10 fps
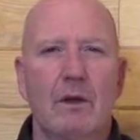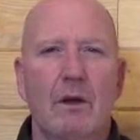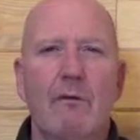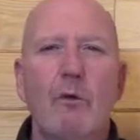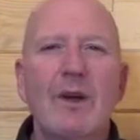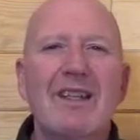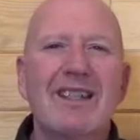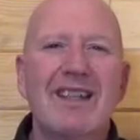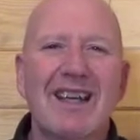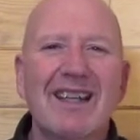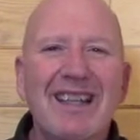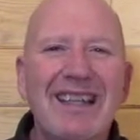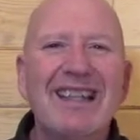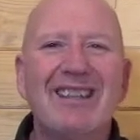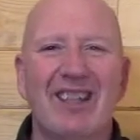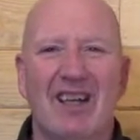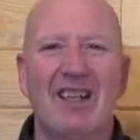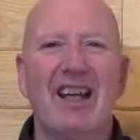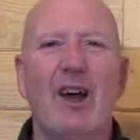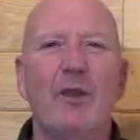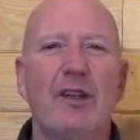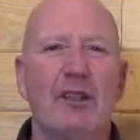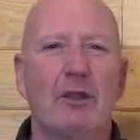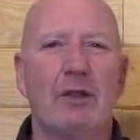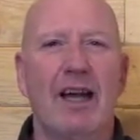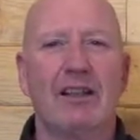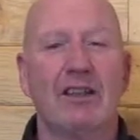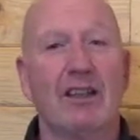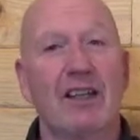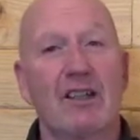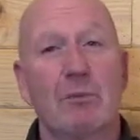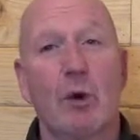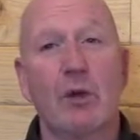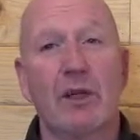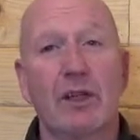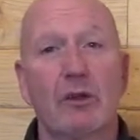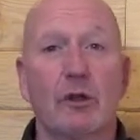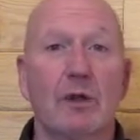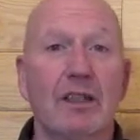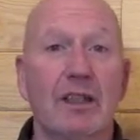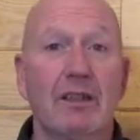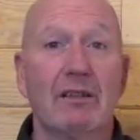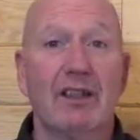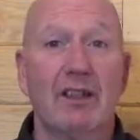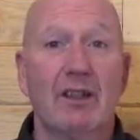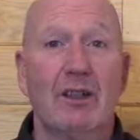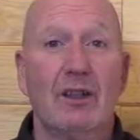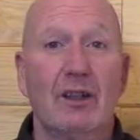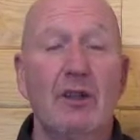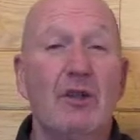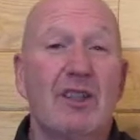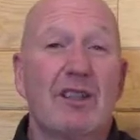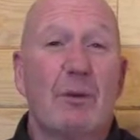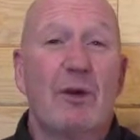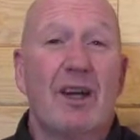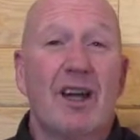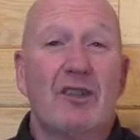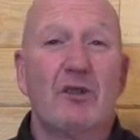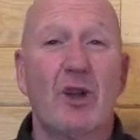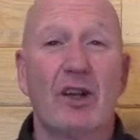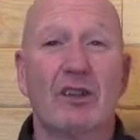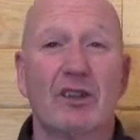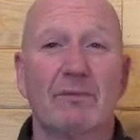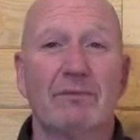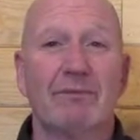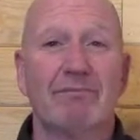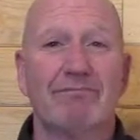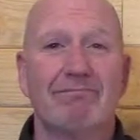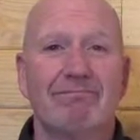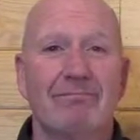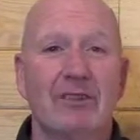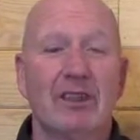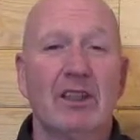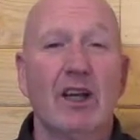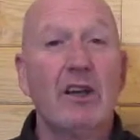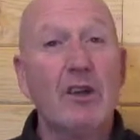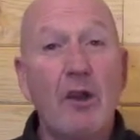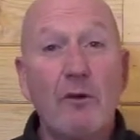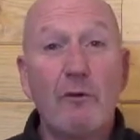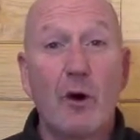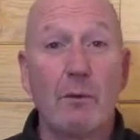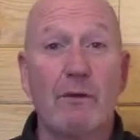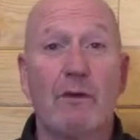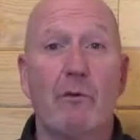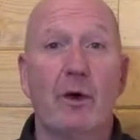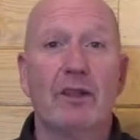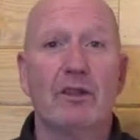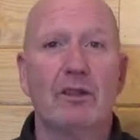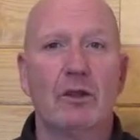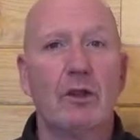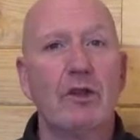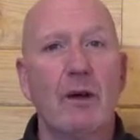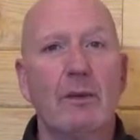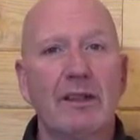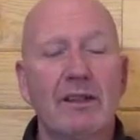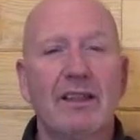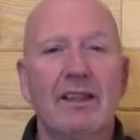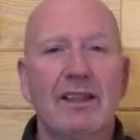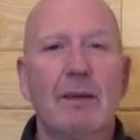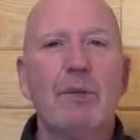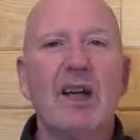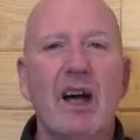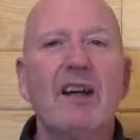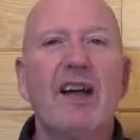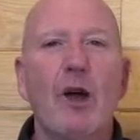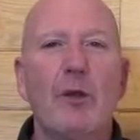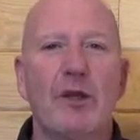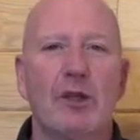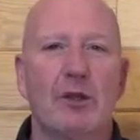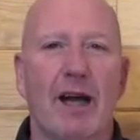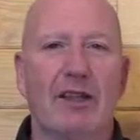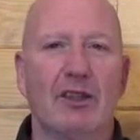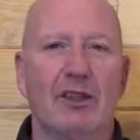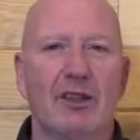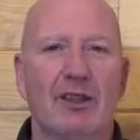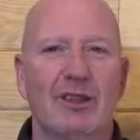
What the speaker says: Avoidance can lead to unhealthy distractions like smoking or drinking or using some other kinds of drugs. Another form of avoidance or numbing can be unhealthy distractions.